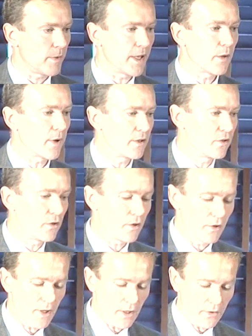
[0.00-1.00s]
anyway,
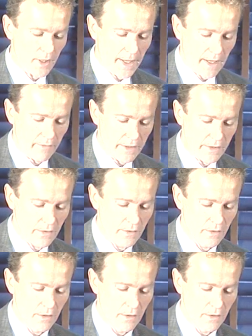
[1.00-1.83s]
you'll have it.